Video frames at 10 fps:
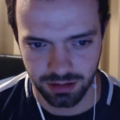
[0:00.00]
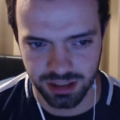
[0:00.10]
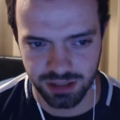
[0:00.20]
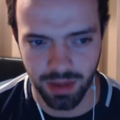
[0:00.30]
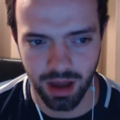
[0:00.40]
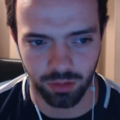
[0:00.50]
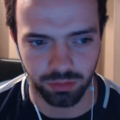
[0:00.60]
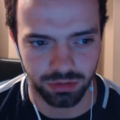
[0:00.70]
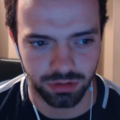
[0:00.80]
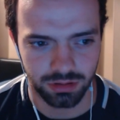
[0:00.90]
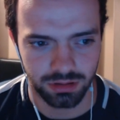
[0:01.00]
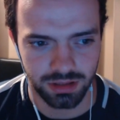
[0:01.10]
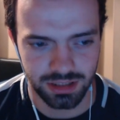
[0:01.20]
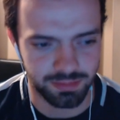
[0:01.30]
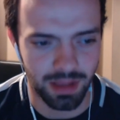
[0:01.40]
smell. The
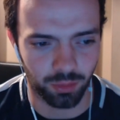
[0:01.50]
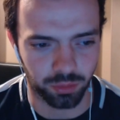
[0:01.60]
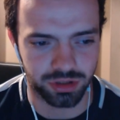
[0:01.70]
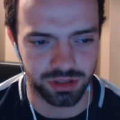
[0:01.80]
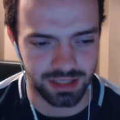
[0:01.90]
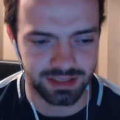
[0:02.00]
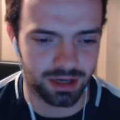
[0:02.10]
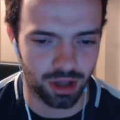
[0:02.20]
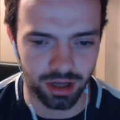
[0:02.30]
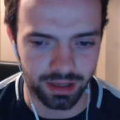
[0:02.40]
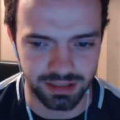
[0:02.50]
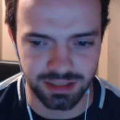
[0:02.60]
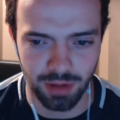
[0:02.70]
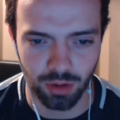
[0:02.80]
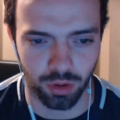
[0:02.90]
smell, because they said earlier, it could
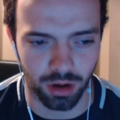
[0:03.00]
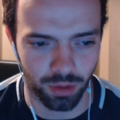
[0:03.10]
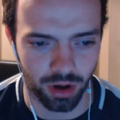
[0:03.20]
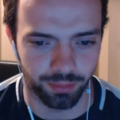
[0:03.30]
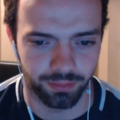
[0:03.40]
smell quite well.